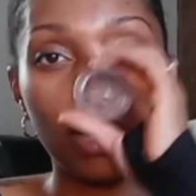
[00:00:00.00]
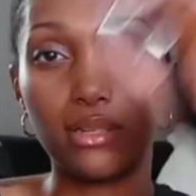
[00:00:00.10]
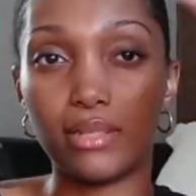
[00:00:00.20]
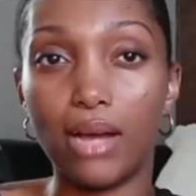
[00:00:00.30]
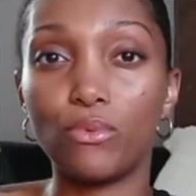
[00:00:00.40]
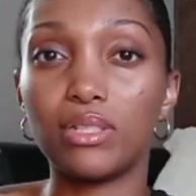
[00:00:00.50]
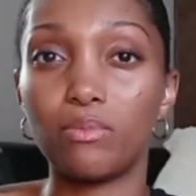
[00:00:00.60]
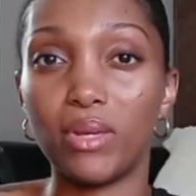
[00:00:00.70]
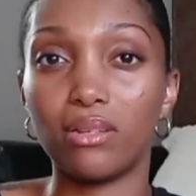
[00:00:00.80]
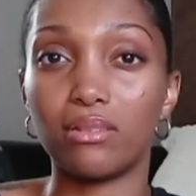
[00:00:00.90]
because that one
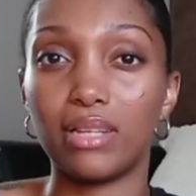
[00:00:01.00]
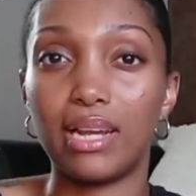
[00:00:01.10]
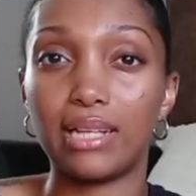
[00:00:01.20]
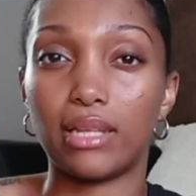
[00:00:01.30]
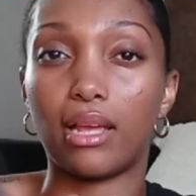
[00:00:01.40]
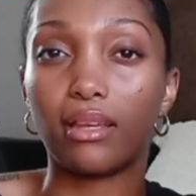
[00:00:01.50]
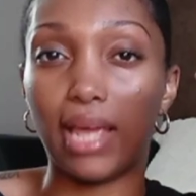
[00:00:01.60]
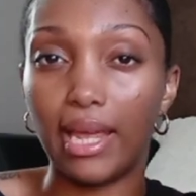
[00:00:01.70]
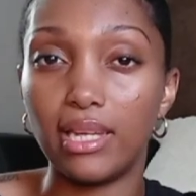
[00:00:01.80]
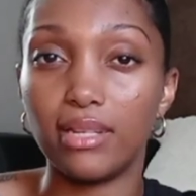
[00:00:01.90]
smells. It has like a
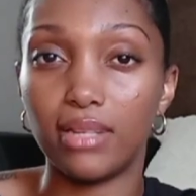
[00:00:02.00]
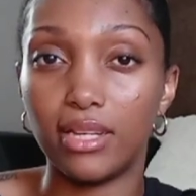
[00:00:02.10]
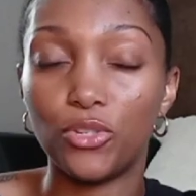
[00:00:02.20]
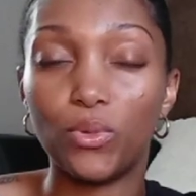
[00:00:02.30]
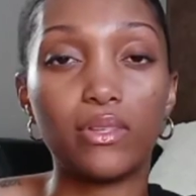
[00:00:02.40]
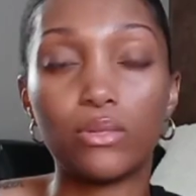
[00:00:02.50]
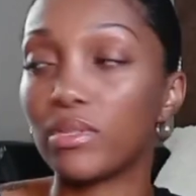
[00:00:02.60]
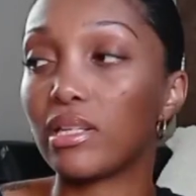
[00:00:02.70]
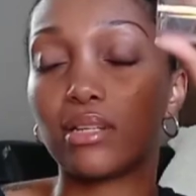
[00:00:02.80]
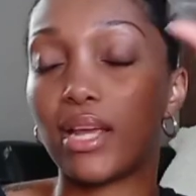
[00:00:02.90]
cakey scent to it. This
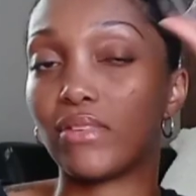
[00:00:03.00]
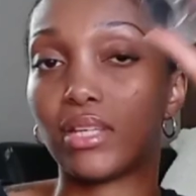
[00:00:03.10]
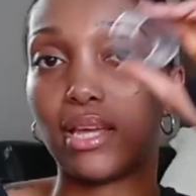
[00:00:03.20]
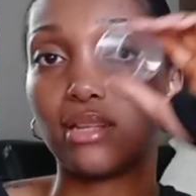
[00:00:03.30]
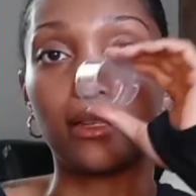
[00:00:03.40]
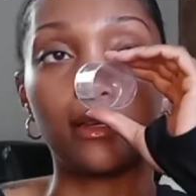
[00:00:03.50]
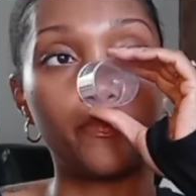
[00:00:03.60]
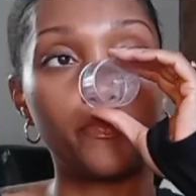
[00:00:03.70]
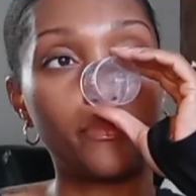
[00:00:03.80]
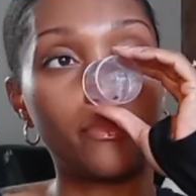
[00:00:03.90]
one doesn't have the cake scent.
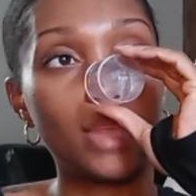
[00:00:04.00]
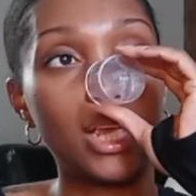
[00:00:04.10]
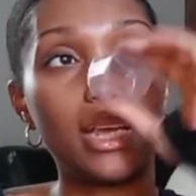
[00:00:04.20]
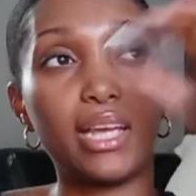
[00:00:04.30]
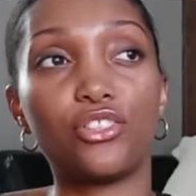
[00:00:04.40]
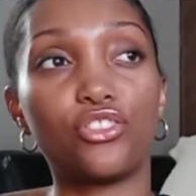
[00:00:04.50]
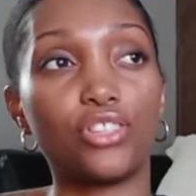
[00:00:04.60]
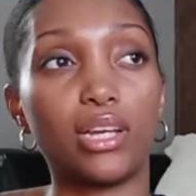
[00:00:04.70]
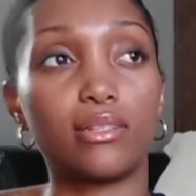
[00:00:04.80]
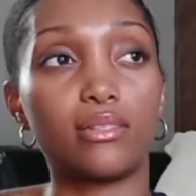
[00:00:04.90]

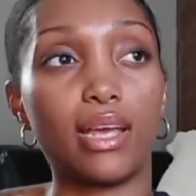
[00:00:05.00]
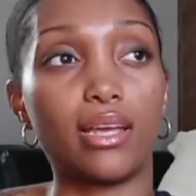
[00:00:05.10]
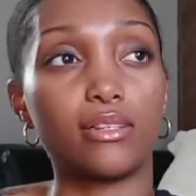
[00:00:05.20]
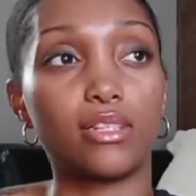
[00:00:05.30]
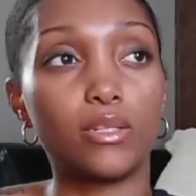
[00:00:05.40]
It's just a